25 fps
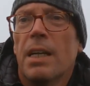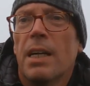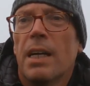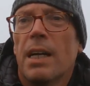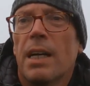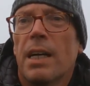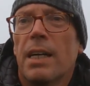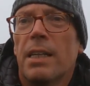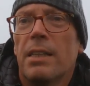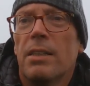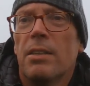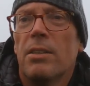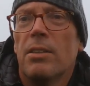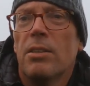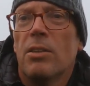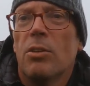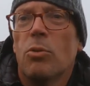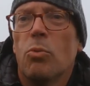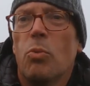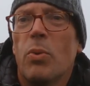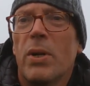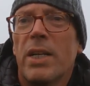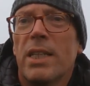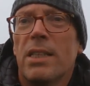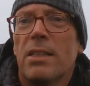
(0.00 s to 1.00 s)
and the
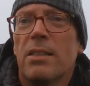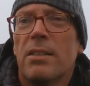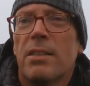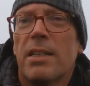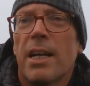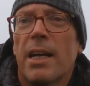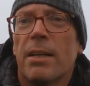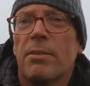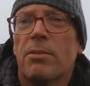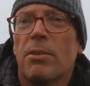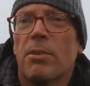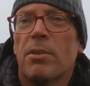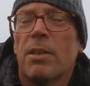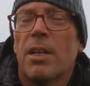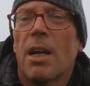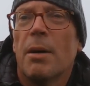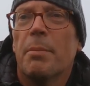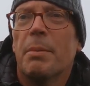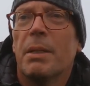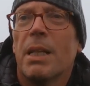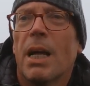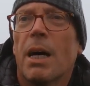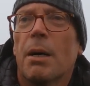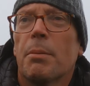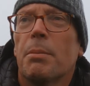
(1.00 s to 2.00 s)
wind kept on
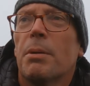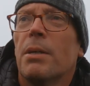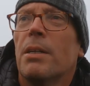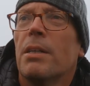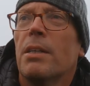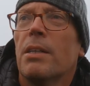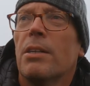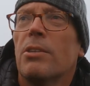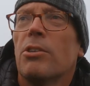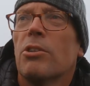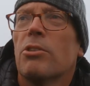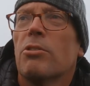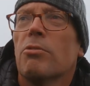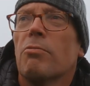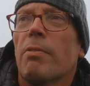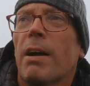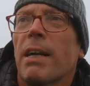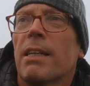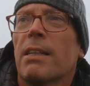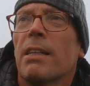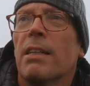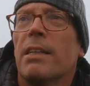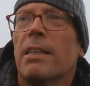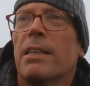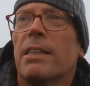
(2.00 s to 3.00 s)
coming up, just
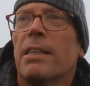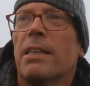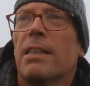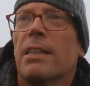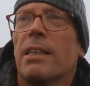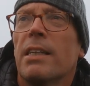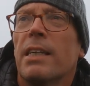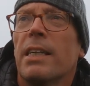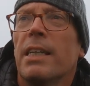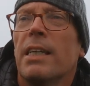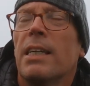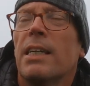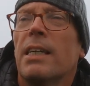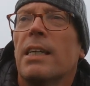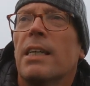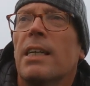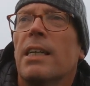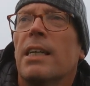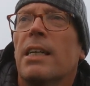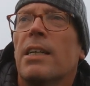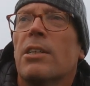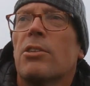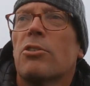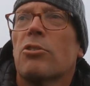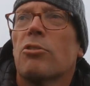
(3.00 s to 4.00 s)
rattling the
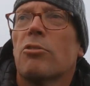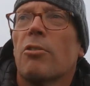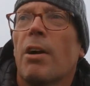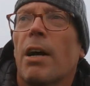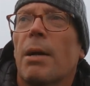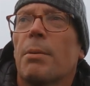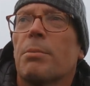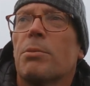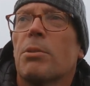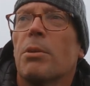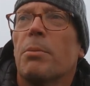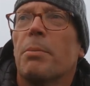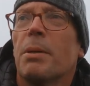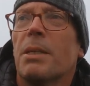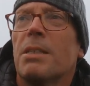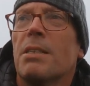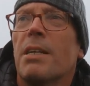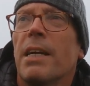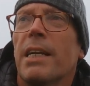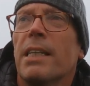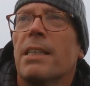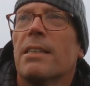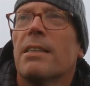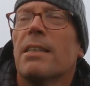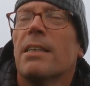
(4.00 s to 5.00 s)
straps on my
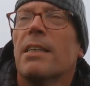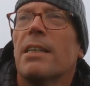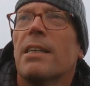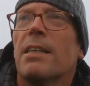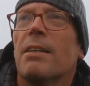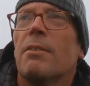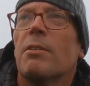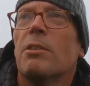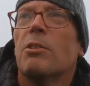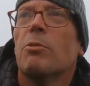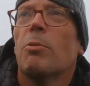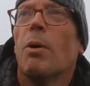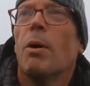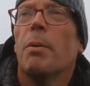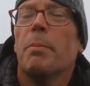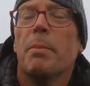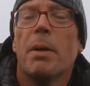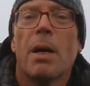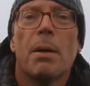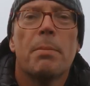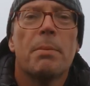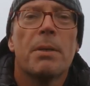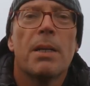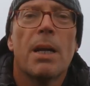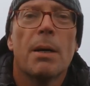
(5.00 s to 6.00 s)
tent, which woke
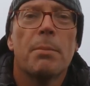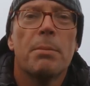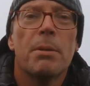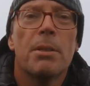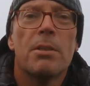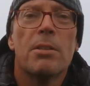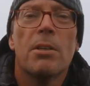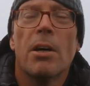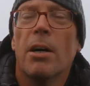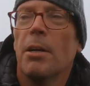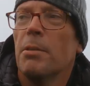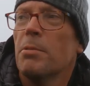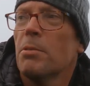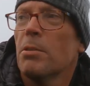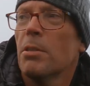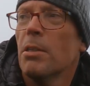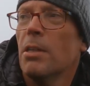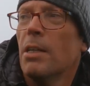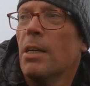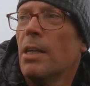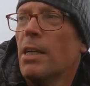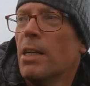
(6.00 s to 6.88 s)
me up a couple of times.